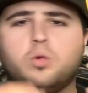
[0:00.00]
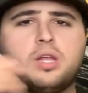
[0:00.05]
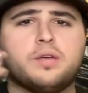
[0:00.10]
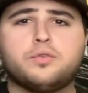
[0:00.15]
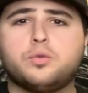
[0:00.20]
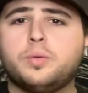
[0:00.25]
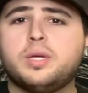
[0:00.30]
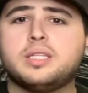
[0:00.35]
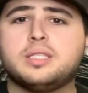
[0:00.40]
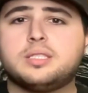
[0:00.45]
have
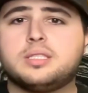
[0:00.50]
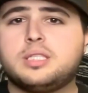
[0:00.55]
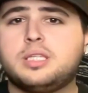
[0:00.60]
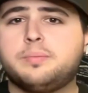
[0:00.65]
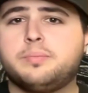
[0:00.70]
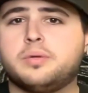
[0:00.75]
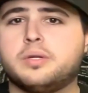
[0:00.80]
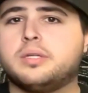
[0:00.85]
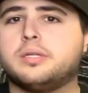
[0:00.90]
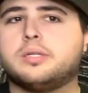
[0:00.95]
to wait and see,
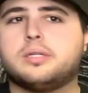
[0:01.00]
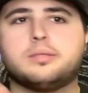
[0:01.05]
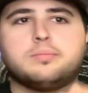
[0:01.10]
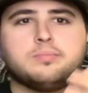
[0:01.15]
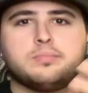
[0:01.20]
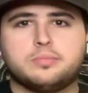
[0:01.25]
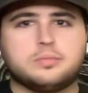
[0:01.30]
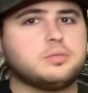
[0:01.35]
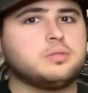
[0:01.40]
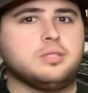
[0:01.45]
but
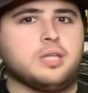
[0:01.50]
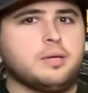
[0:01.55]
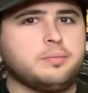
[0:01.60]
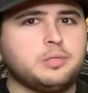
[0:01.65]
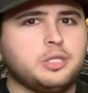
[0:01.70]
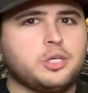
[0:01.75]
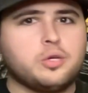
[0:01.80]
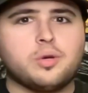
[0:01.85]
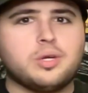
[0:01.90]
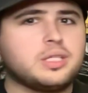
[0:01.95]
I'm
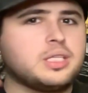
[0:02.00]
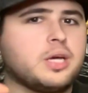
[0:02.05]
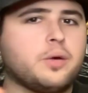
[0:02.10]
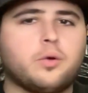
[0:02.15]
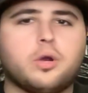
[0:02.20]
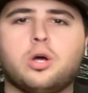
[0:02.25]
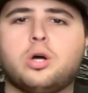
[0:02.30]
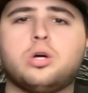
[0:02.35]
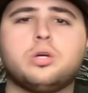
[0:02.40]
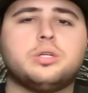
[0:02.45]
curious how
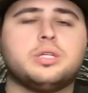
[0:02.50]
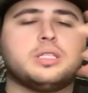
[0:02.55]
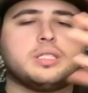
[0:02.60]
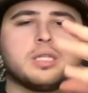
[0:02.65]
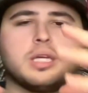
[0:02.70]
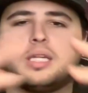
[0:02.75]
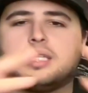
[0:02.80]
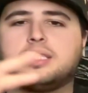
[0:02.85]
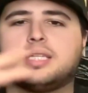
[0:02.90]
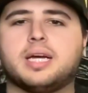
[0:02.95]
it all is
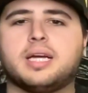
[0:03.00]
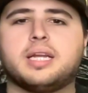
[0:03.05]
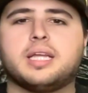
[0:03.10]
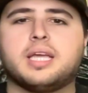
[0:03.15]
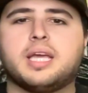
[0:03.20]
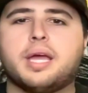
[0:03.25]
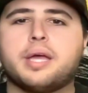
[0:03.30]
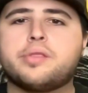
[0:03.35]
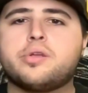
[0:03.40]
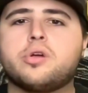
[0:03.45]
going to tie
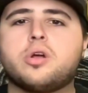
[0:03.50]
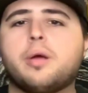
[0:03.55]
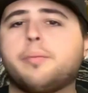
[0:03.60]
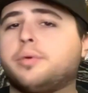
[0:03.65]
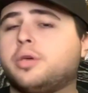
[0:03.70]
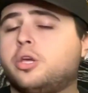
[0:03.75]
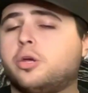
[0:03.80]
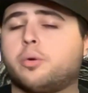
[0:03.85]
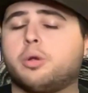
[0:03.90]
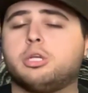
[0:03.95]
together. I'm
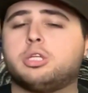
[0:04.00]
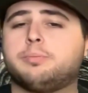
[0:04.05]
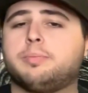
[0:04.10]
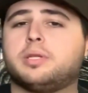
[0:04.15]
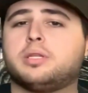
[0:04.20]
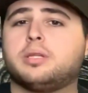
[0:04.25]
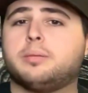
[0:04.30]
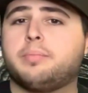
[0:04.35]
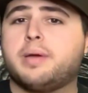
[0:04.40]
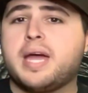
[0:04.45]
curious
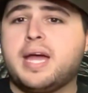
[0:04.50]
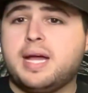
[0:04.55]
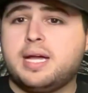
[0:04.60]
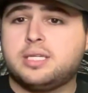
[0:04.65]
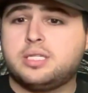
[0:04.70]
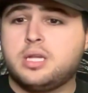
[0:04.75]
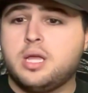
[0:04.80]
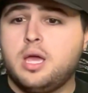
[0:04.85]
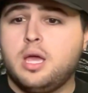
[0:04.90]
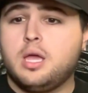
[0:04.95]
about the
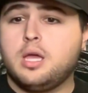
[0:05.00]
past.